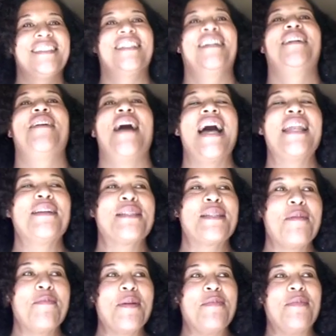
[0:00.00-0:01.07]
So I know
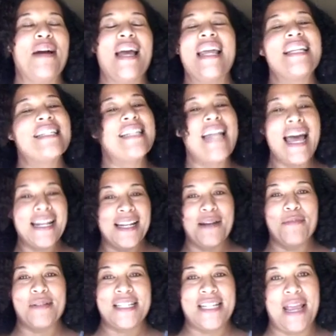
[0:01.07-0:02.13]
some people, and it's not that
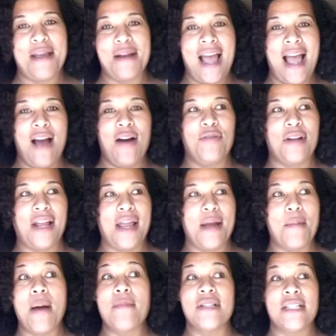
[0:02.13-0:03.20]
I'm ashamed of how old I
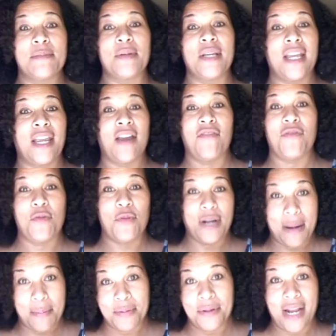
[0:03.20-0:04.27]
am. I'm just being careful
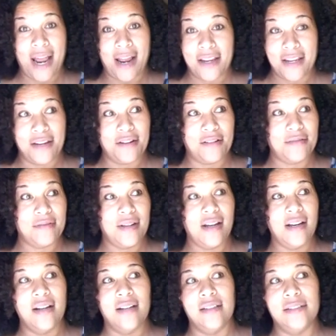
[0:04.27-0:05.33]
what I put out here
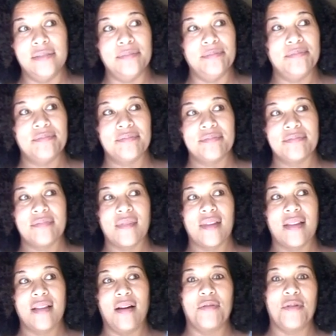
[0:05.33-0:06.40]
on
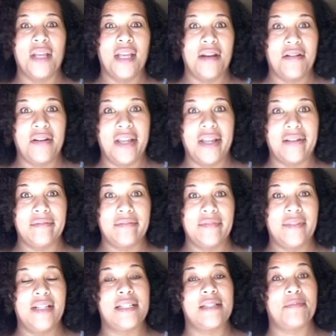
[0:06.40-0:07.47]
the internet,
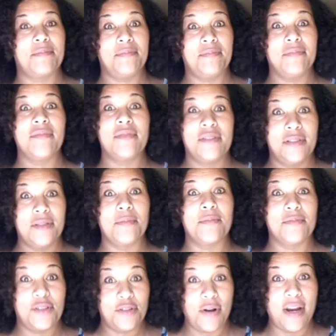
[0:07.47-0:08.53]
because of the
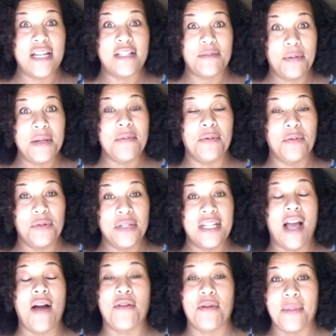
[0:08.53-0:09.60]
strange people we
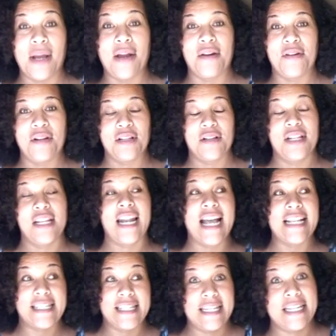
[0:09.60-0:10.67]
talked about earlier that
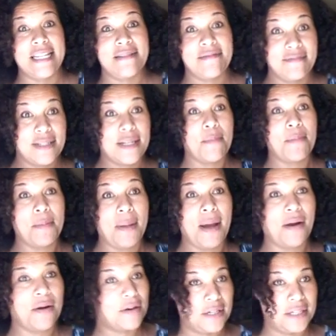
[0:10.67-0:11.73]
I said something
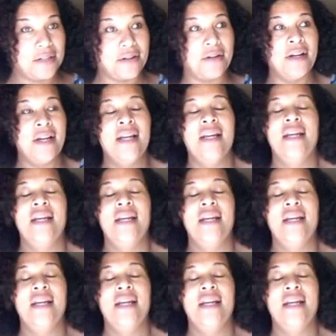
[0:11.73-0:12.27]
about earlier.